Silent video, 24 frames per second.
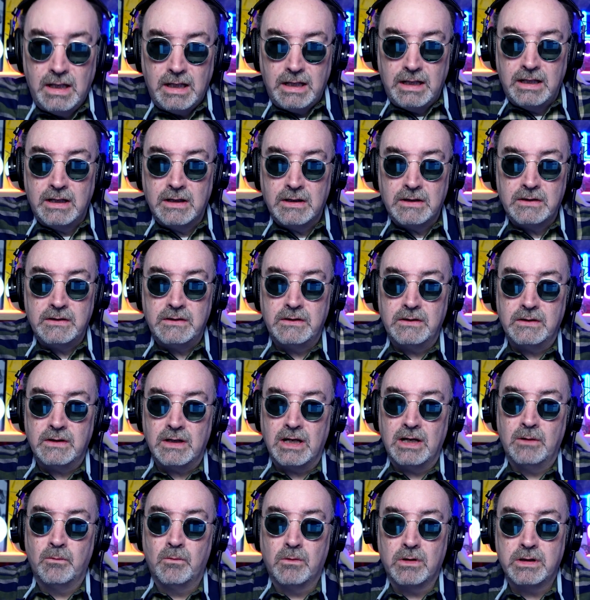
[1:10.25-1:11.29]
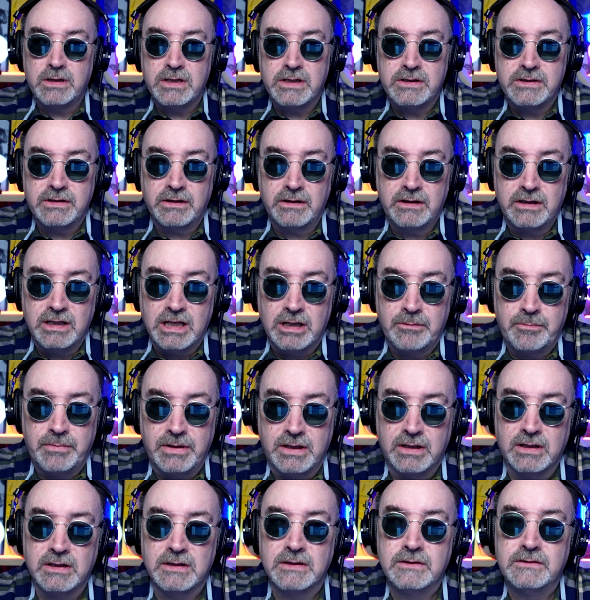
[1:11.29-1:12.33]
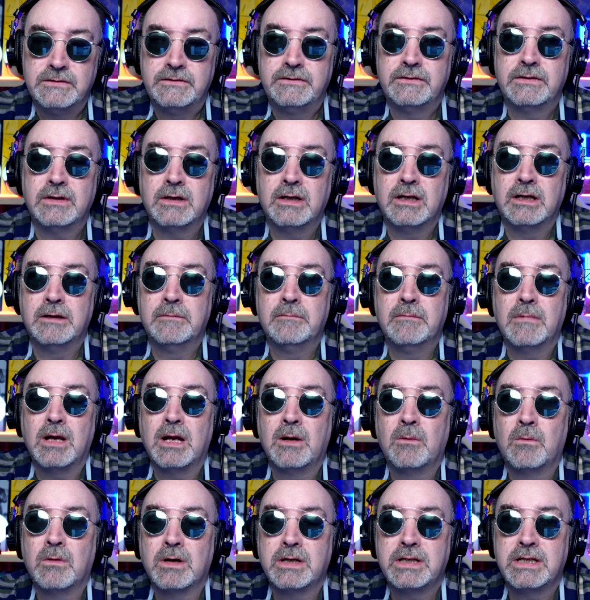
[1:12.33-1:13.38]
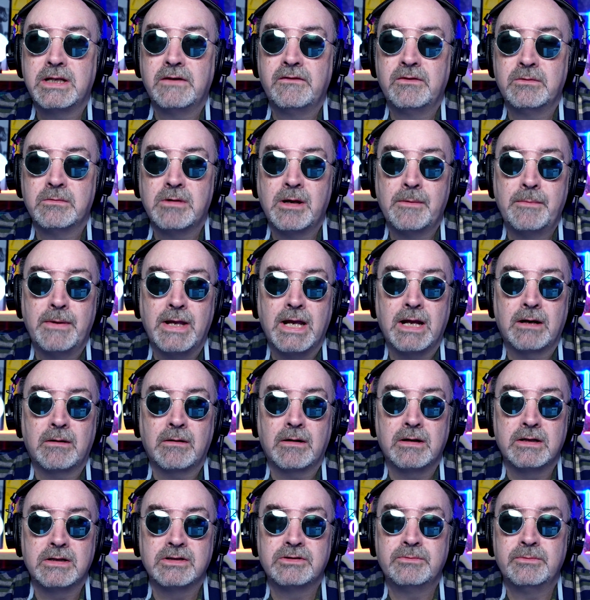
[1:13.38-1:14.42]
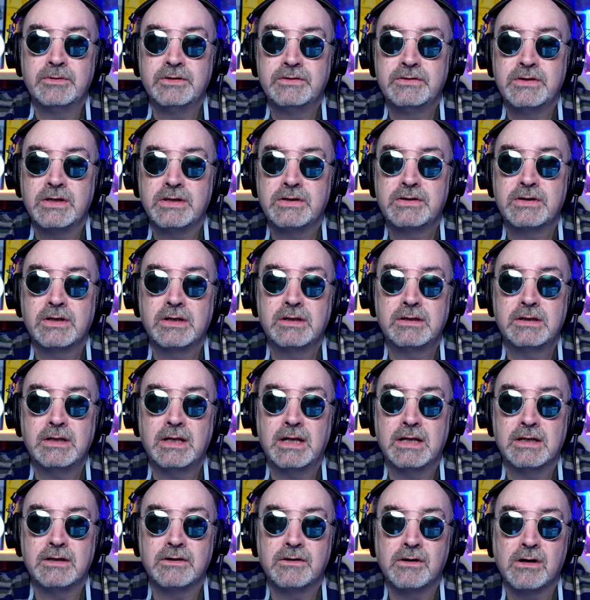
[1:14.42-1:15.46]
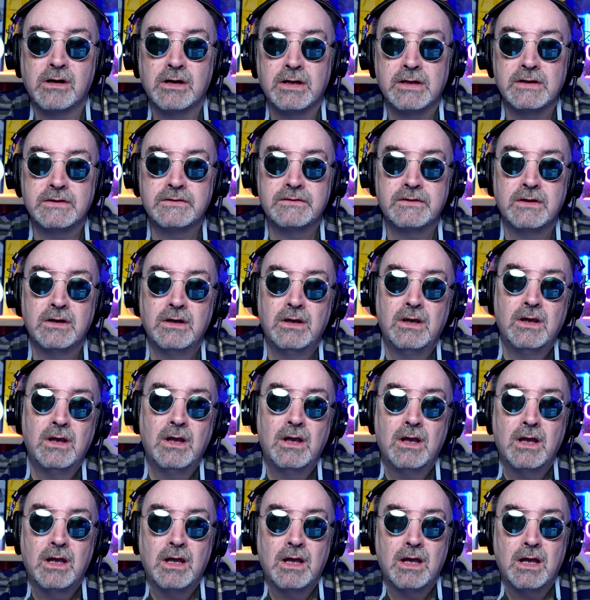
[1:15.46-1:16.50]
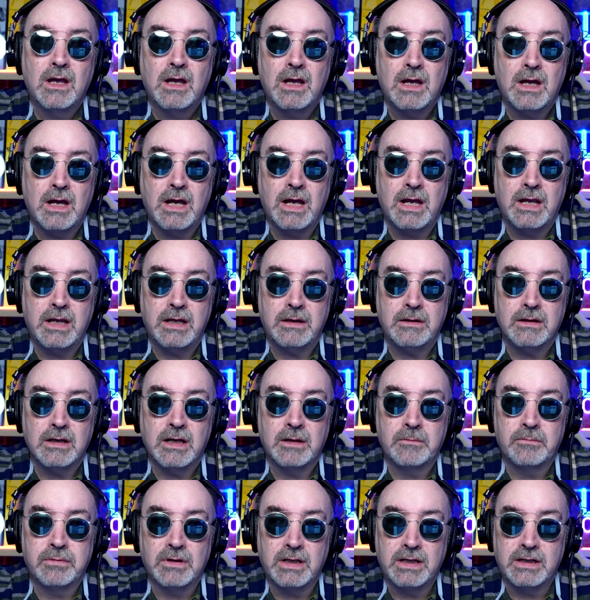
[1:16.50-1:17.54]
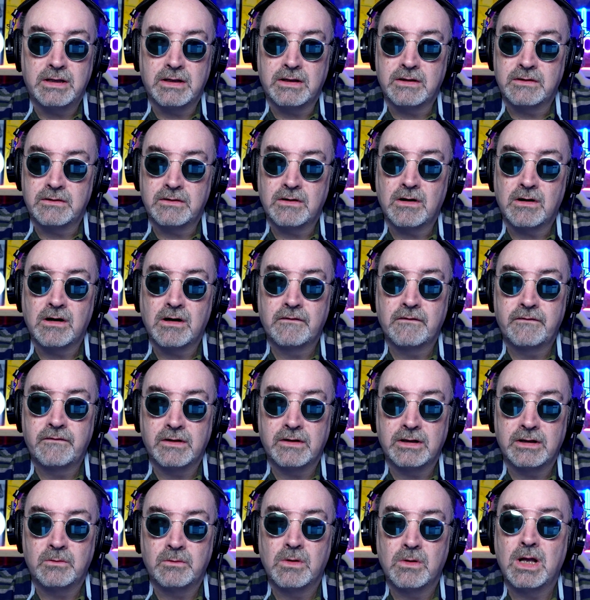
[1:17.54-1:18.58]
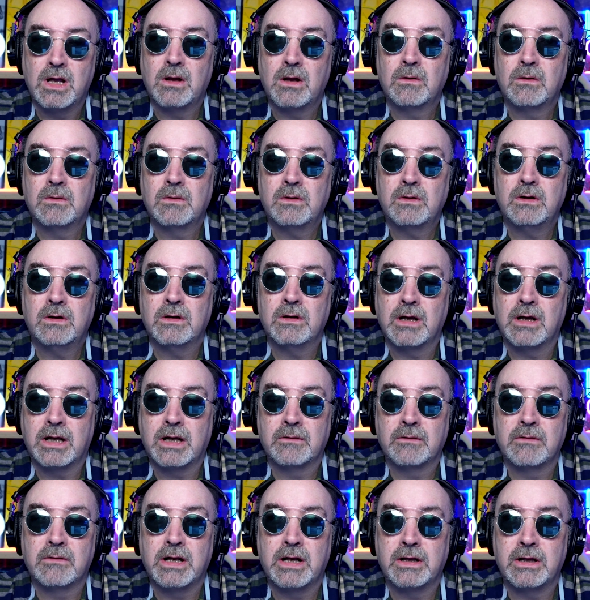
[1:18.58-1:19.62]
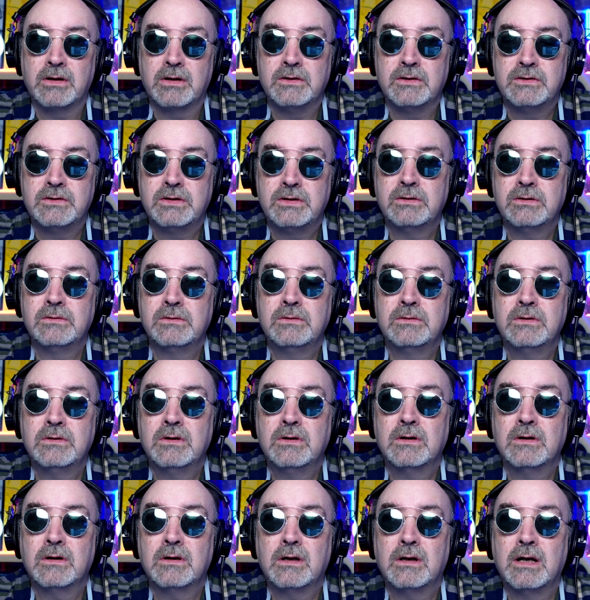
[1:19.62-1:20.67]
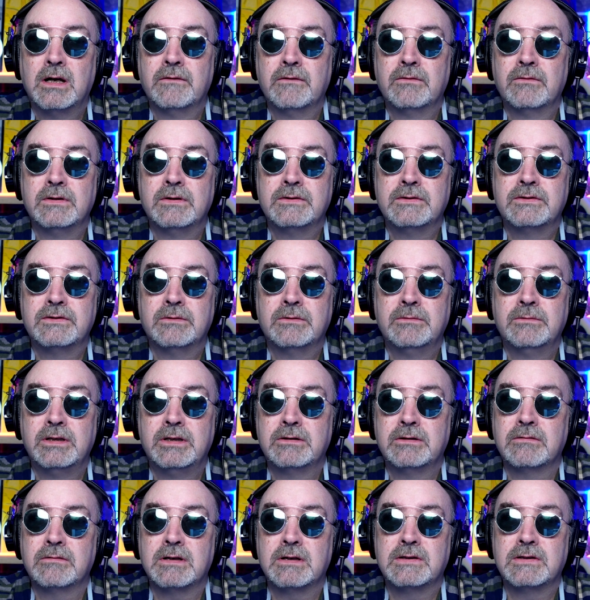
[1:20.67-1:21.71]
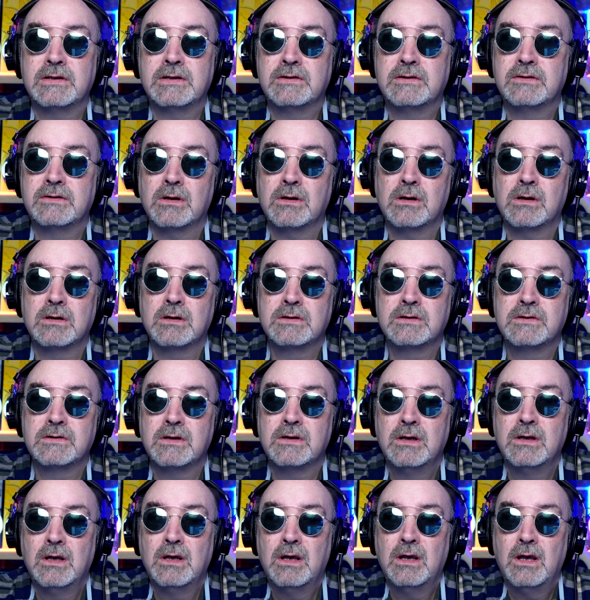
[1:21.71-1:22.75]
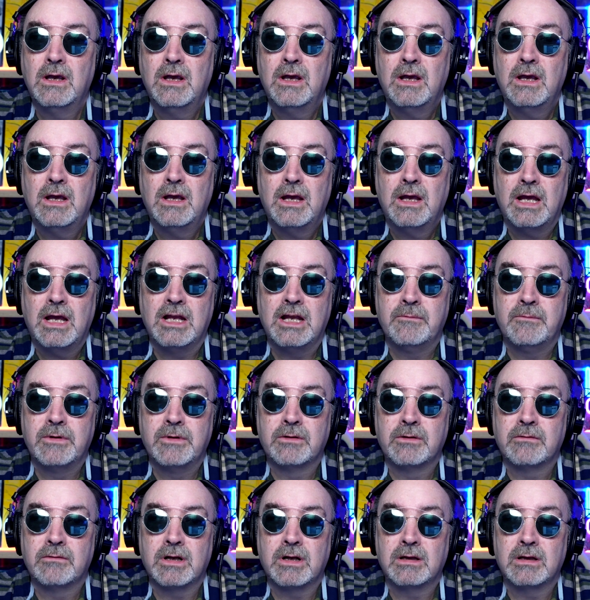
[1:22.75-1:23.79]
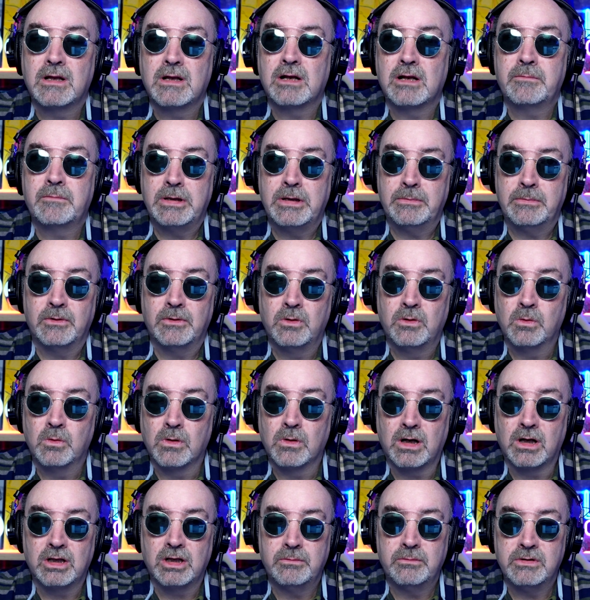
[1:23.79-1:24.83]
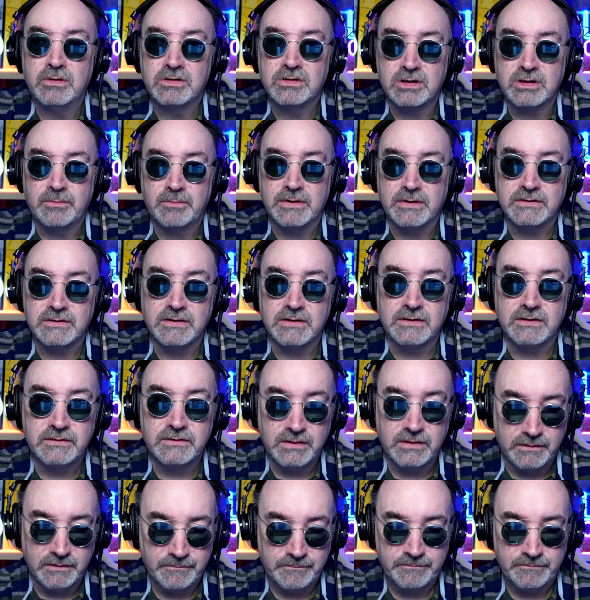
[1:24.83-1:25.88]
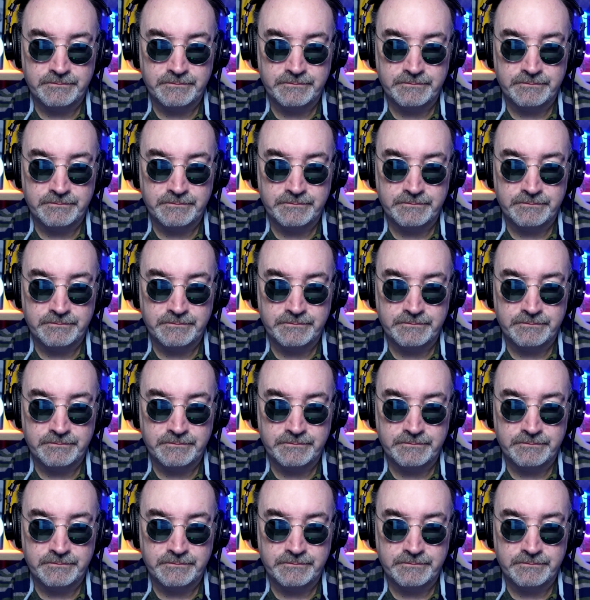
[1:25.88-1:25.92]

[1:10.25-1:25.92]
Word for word: And I wanted to tell you that because um, I wanted to give you my background as a musician and an artist. I, I played the guitar fairly well. I can write a good tune. I've written some interesting songs and I've been around a lot of people who work in the music business.